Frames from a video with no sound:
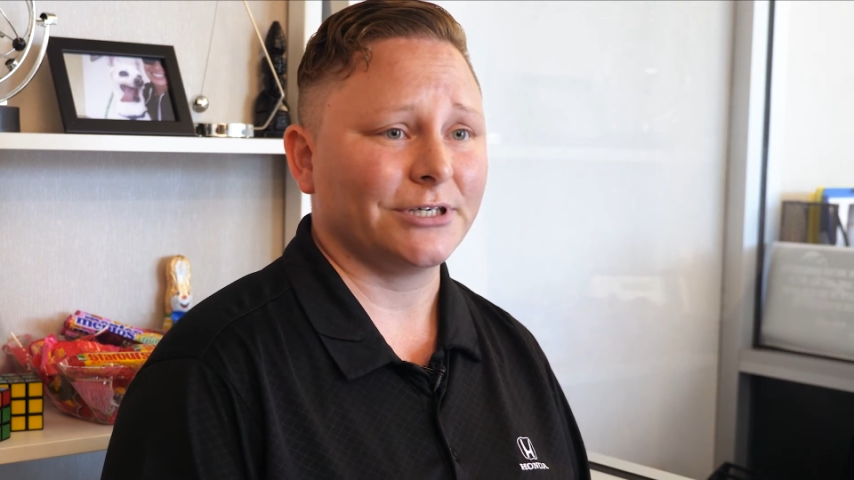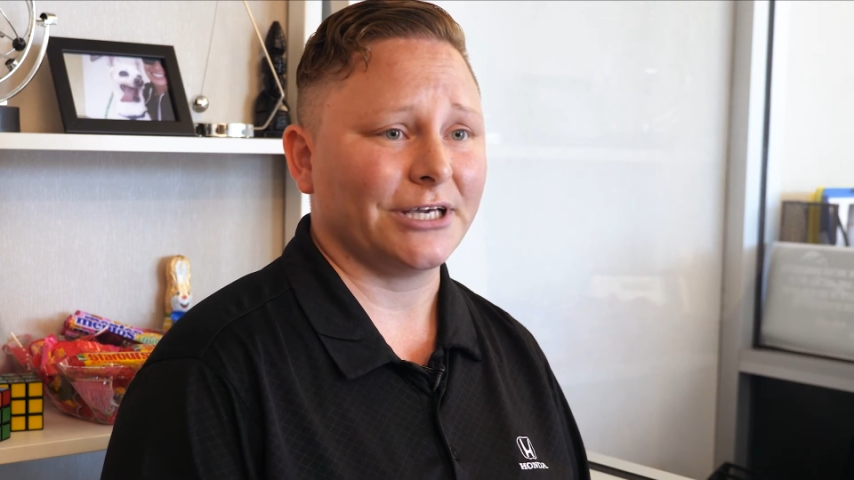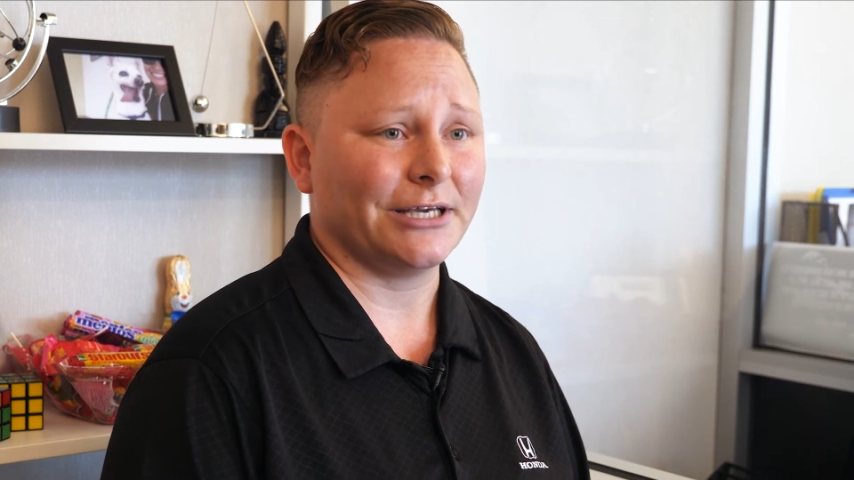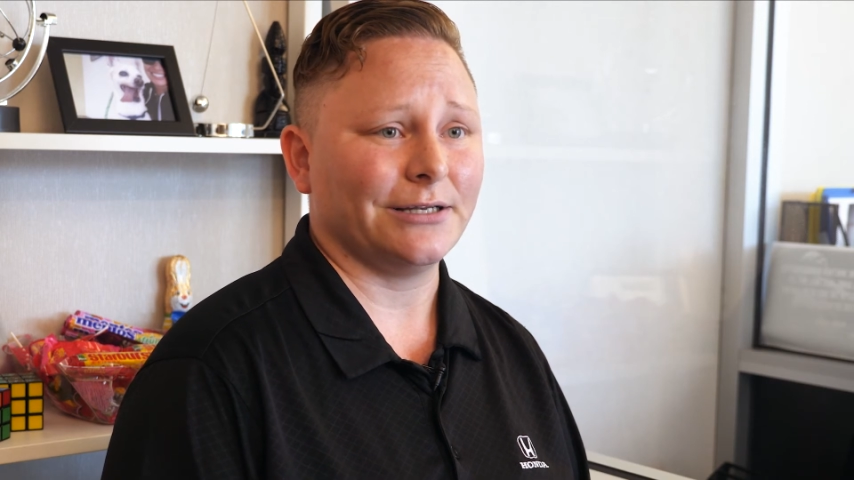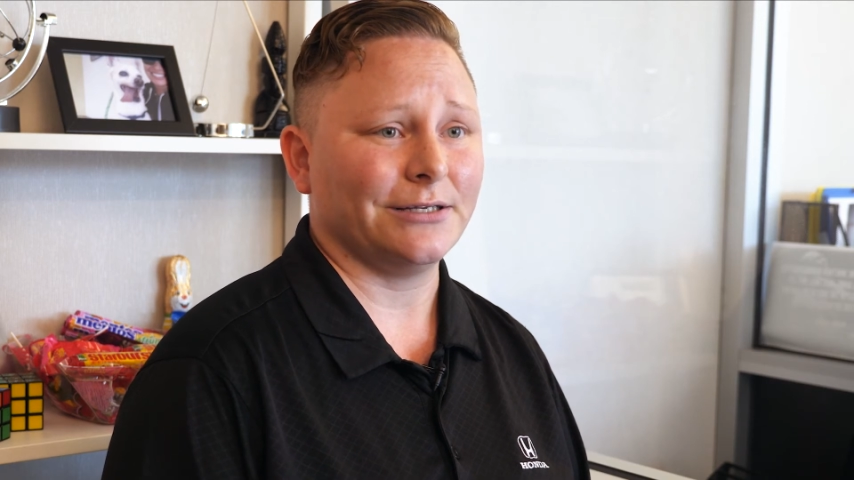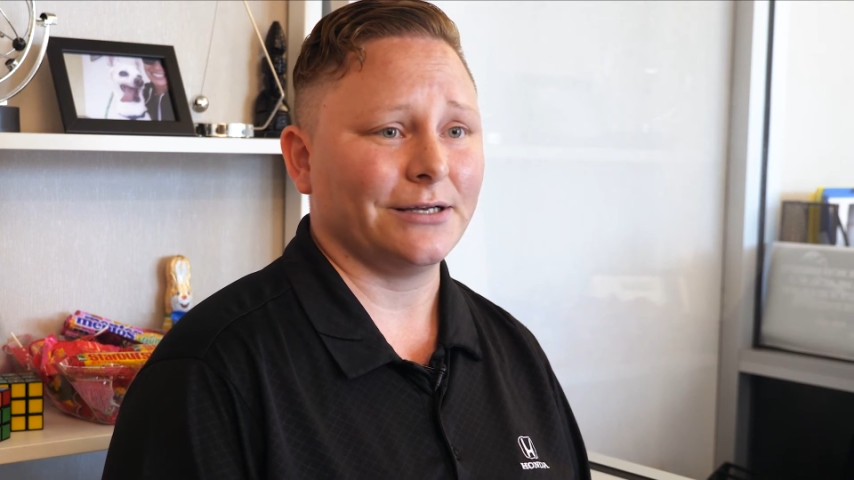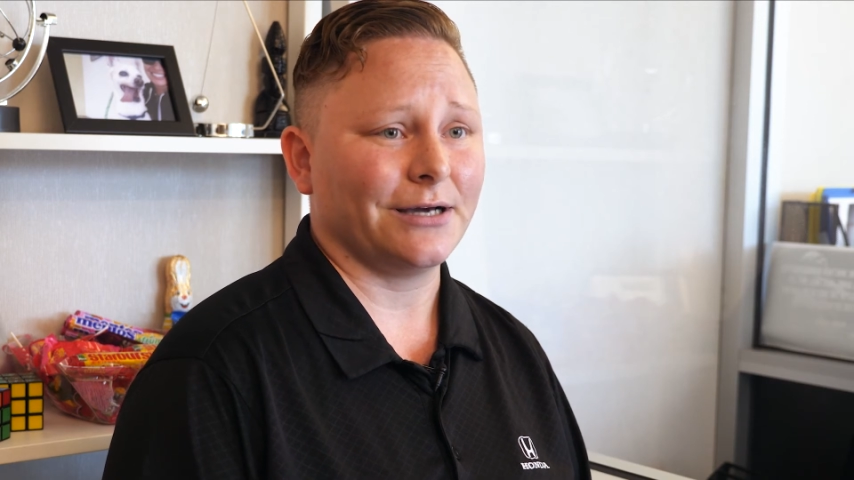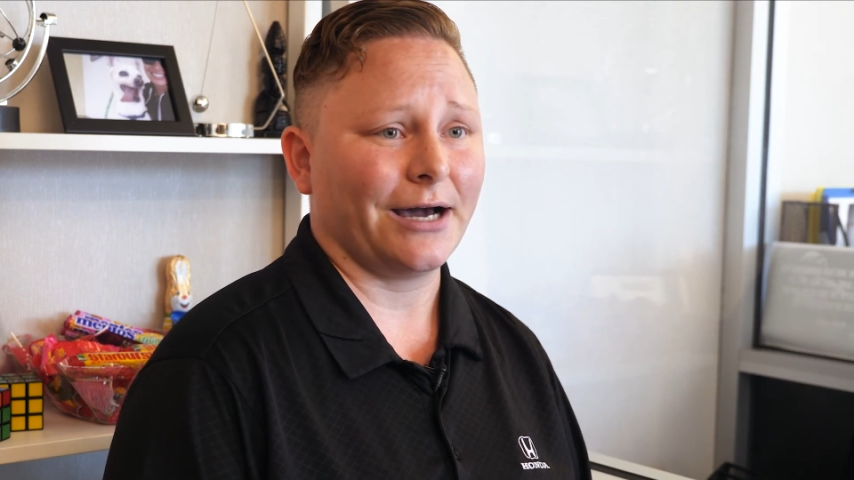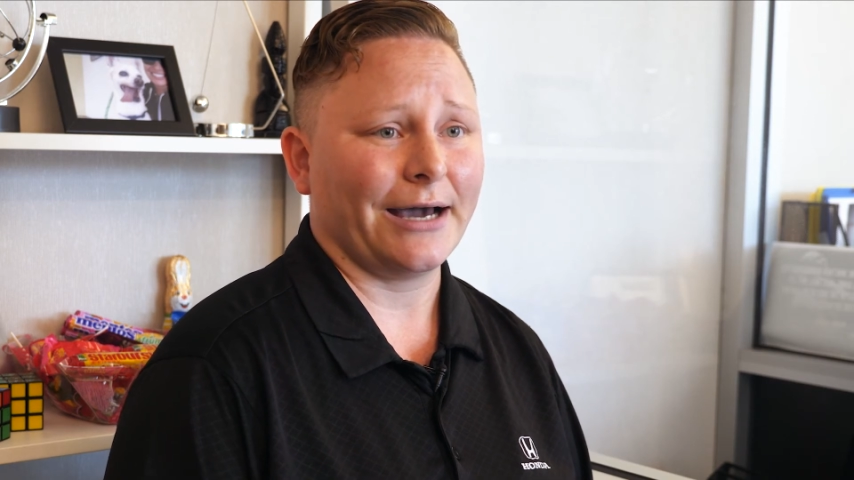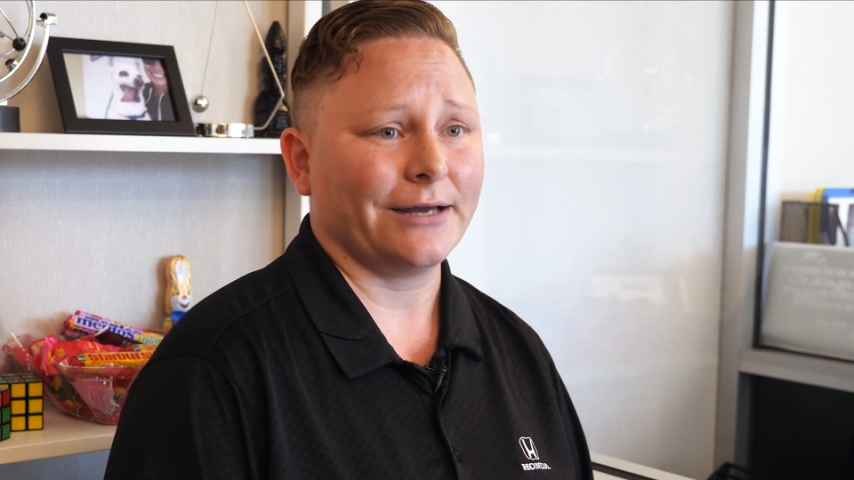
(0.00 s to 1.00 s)
And
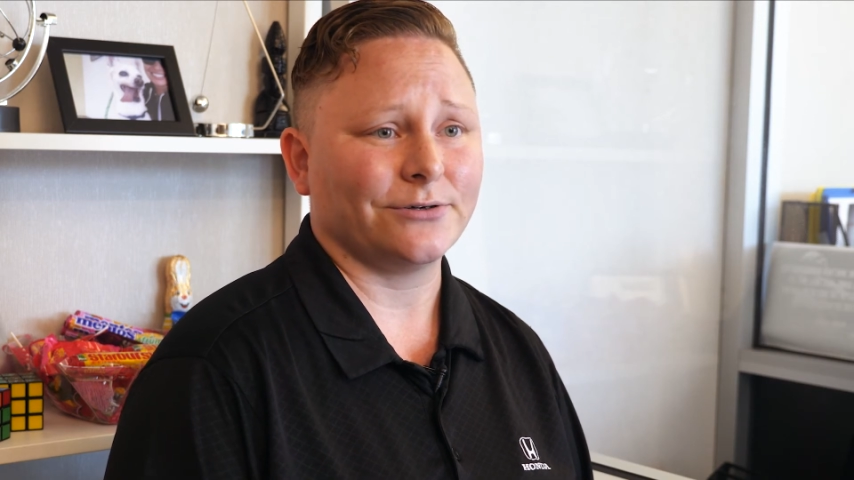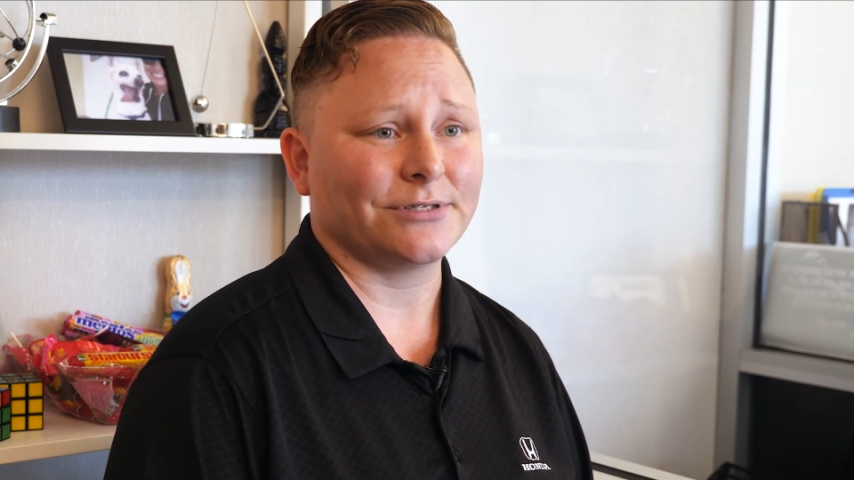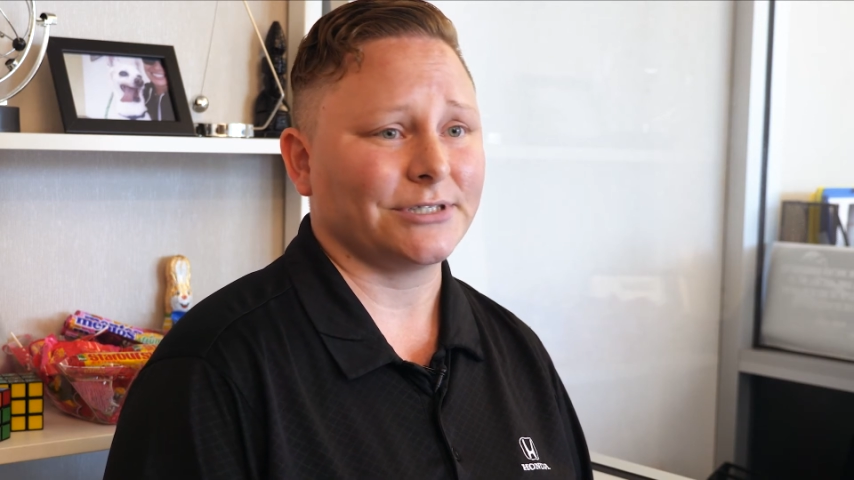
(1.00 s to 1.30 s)
I don't